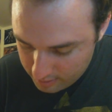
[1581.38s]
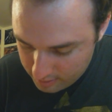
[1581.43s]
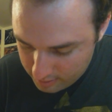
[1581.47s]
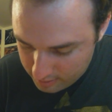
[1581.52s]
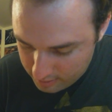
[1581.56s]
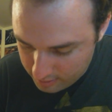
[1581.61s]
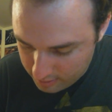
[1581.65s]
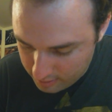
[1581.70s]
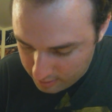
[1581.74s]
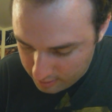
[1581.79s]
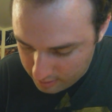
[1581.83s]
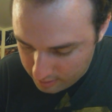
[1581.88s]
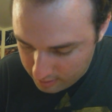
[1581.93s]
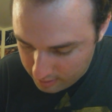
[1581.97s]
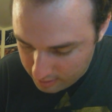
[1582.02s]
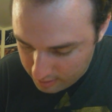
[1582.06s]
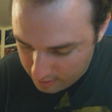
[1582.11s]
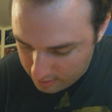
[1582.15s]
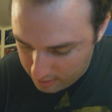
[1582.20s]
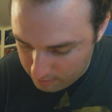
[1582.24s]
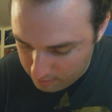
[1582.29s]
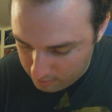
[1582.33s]
Is there
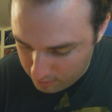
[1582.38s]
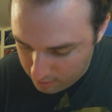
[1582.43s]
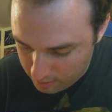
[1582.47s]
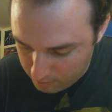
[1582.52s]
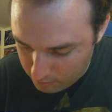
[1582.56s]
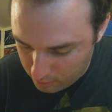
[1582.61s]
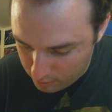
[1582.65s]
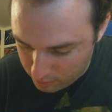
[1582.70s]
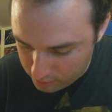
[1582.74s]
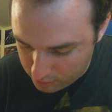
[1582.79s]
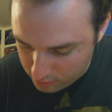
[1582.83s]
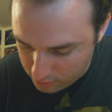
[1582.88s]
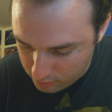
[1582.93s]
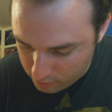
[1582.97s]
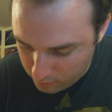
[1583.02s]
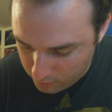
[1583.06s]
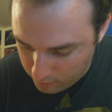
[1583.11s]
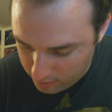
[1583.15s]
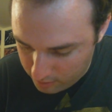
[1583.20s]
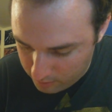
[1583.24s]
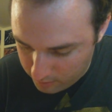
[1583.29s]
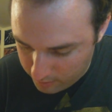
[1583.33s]
a more
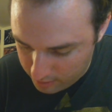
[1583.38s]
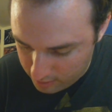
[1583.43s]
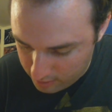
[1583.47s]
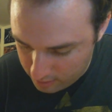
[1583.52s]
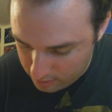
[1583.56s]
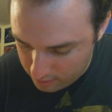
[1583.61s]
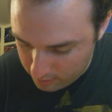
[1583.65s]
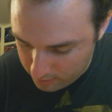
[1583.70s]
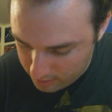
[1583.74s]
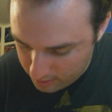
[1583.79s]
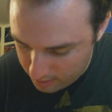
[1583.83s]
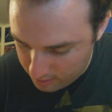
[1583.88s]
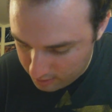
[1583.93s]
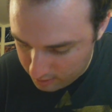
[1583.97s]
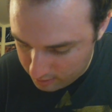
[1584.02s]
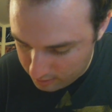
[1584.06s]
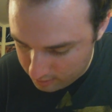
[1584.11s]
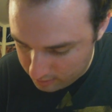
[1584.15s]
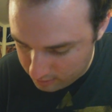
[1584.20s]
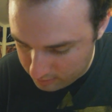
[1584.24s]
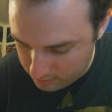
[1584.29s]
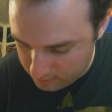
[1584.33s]
sweet way to do an
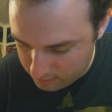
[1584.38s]
N?